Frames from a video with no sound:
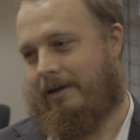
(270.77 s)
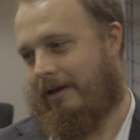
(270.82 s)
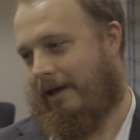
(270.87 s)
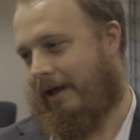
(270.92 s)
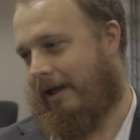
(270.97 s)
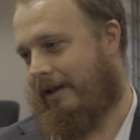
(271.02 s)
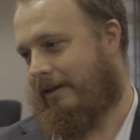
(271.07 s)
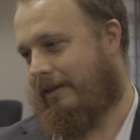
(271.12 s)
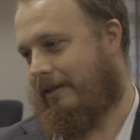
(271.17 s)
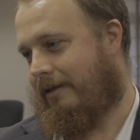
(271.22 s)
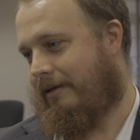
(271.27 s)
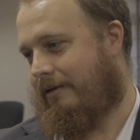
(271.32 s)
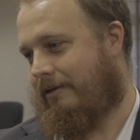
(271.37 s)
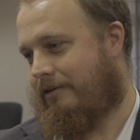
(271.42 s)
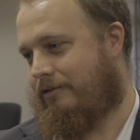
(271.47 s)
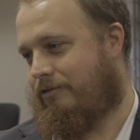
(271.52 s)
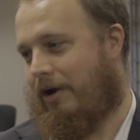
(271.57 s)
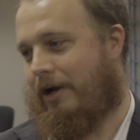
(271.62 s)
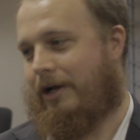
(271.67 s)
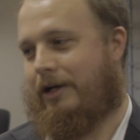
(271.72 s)
and the
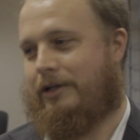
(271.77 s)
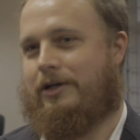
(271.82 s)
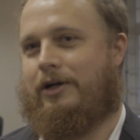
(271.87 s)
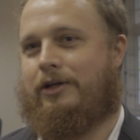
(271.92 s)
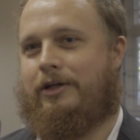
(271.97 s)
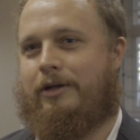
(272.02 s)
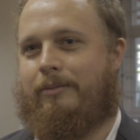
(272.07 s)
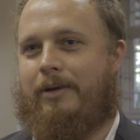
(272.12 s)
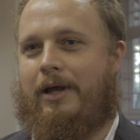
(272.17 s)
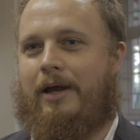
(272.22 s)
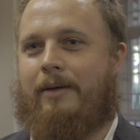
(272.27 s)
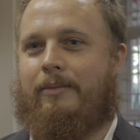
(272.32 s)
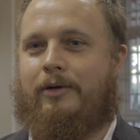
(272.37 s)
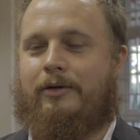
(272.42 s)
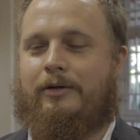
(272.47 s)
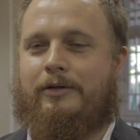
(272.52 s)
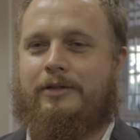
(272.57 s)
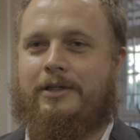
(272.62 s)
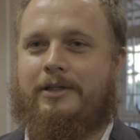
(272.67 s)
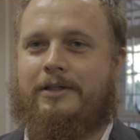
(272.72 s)
strikers aren't to blame. It
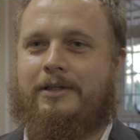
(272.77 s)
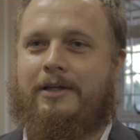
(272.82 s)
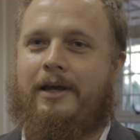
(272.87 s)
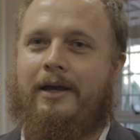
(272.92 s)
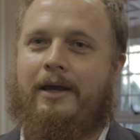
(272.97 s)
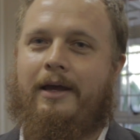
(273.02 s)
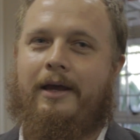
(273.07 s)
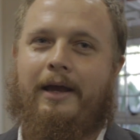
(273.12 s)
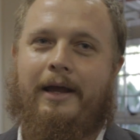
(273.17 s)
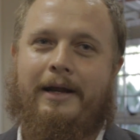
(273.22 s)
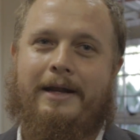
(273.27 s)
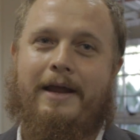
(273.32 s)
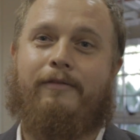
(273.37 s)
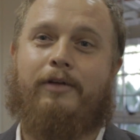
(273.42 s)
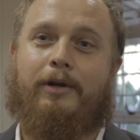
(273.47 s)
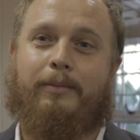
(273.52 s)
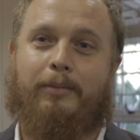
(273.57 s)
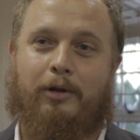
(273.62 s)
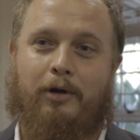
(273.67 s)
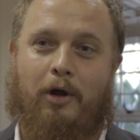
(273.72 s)
was just
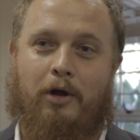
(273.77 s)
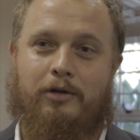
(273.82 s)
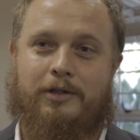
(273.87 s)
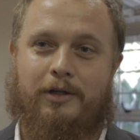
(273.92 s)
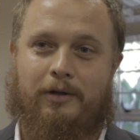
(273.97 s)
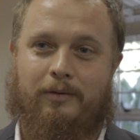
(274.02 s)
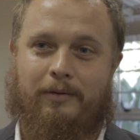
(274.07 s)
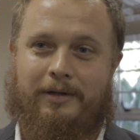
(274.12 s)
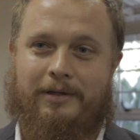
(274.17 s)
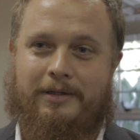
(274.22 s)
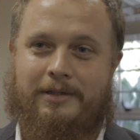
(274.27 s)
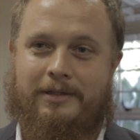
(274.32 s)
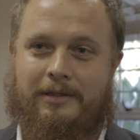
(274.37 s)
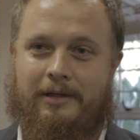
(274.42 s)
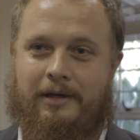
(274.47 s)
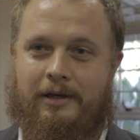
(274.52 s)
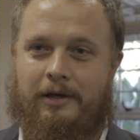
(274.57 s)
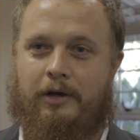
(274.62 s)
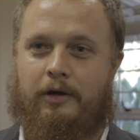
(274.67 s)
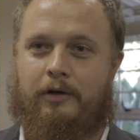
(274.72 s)
inevitable consequence.
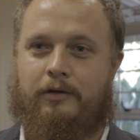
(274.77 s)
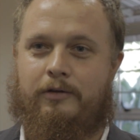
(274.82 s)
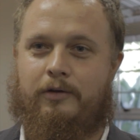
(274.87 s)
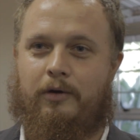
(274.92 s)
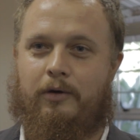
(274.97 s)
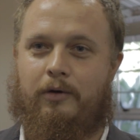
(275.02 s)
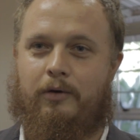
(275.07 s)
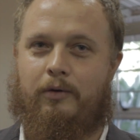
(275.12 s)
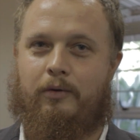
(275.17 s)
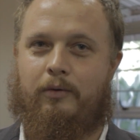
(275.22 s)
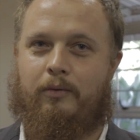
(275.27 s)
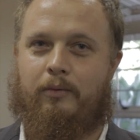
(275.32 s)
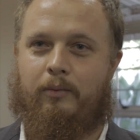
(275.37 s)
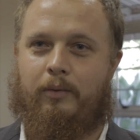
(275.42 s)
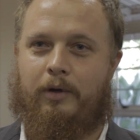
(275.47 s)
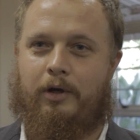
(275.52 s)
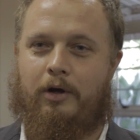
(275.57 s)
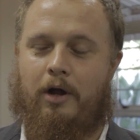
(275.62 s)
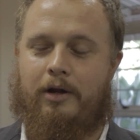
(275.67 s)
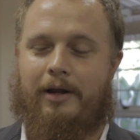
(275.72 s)
So
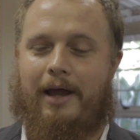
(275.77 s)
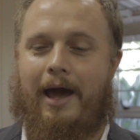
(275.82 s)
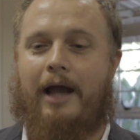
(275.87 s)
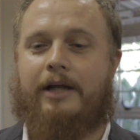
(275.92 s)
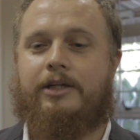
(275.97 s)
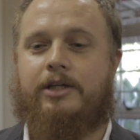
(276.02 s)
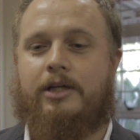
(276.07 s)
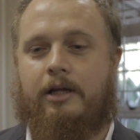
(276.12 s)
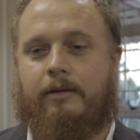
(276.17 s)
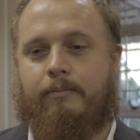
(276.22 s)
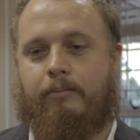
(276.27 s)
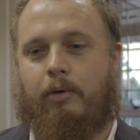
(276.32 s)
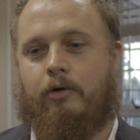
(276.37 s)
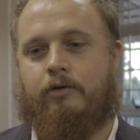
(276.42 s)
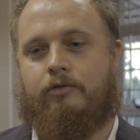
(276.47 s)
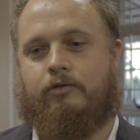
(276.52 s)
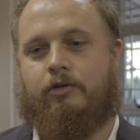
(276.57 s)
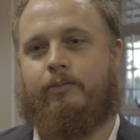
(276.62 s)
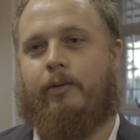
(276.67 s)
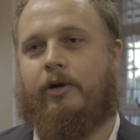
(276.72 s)
we can't actually
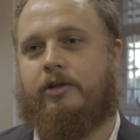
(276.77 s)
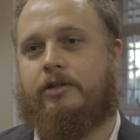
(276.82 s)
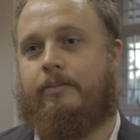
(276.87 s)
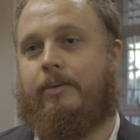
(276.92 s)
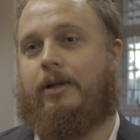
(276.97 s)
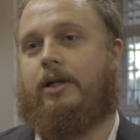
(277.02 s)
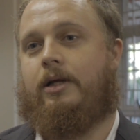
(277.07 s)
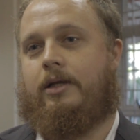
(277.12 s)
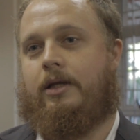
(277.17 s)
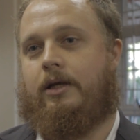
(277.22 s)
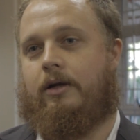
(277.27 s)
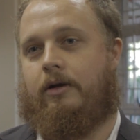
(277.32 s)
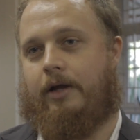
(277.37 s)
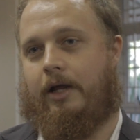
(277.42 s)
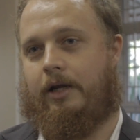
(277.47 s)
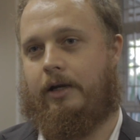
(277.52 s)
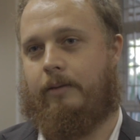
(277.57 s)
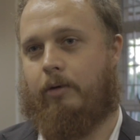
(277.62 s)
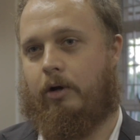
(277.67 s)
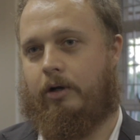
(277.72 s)
impose responsibility on
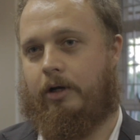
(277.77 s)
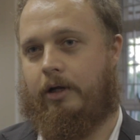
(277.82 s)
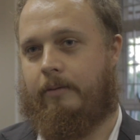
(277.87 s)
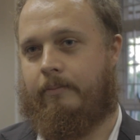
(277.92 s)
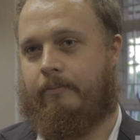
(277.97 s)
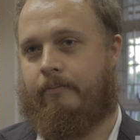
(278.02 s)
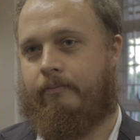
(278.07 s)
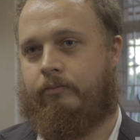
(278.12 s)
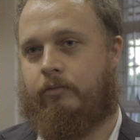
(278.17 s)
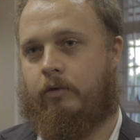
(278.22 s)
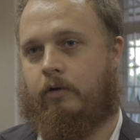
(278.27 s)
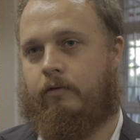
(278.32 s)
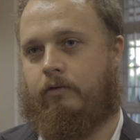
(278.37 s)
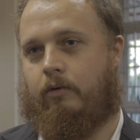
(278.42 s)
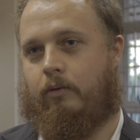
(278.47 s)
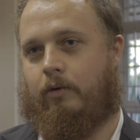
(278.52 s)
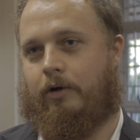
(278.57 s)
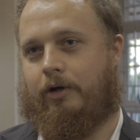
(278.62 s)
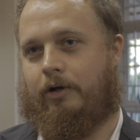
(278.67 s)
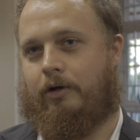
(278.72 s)
anybody
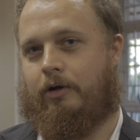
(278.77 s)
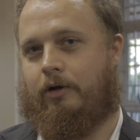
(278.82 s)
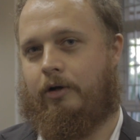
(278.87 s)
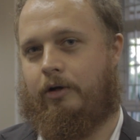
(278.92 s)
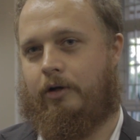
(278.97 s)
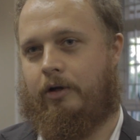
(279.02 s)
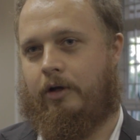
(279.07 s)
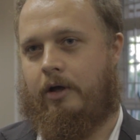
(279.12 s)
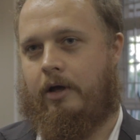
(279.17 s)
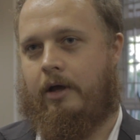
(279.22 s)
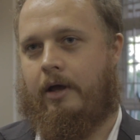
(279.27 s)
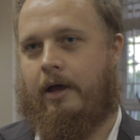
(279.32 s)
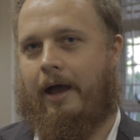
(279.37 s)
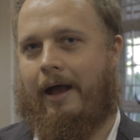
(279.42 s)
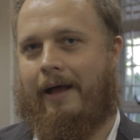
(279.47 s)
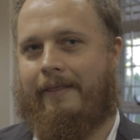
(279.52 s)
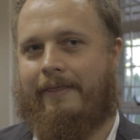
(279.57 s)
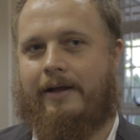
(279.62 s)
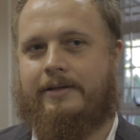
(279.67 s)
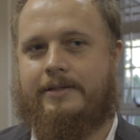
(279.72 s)
for what occurred.
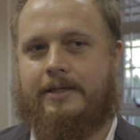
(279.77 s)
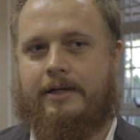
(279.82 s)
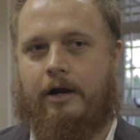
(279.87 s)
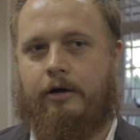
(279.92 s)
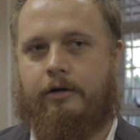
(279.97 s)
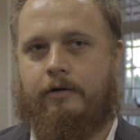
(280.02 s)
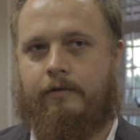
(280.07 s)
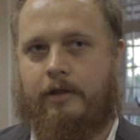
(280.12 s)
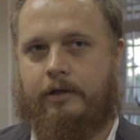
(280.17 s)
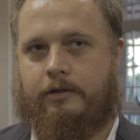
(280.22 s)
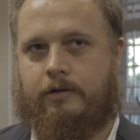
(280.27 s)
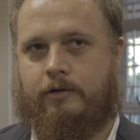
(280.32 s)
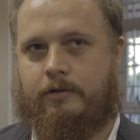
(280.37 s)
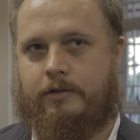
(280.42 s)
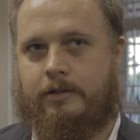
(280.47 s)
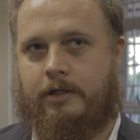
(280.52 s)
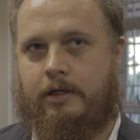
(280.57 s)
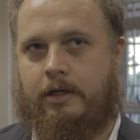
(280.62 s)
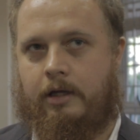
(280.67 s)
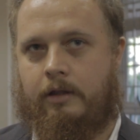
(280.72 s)
And that's a narrative that you
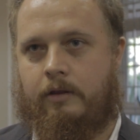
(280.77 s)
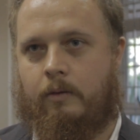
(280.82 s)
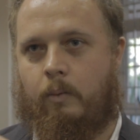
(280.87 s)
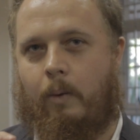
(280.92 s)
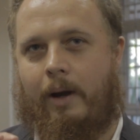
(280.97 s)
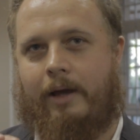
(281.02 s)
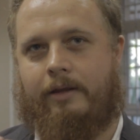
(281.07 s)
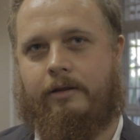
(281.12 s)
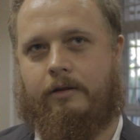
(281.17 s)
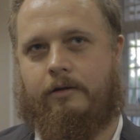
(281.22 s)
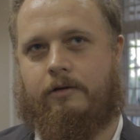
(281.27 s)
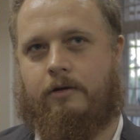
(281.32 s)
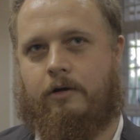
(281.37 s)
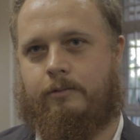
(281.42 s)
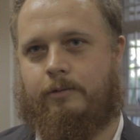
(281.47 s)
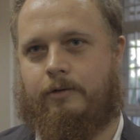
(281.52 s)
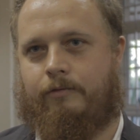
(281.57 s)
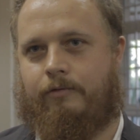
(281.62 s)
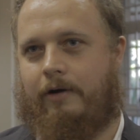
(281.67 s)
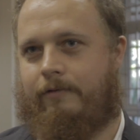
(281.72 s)
see in the way that the
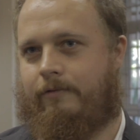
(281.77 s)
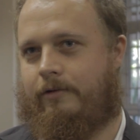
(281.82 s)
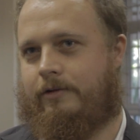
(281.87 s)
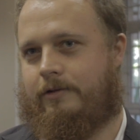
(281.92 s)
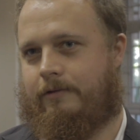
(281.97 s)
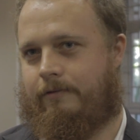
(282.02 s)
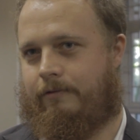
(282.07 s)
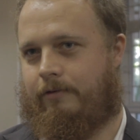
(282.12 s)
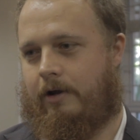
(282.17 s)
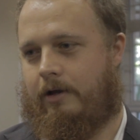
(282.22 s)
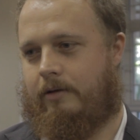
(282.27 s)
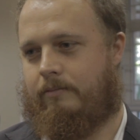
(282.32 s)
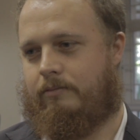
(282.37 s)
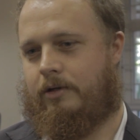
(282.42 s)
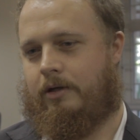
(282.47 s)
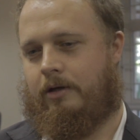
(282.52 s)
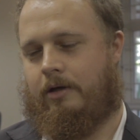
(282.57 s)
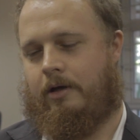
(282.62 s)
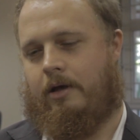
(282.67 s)
terms of reference are framed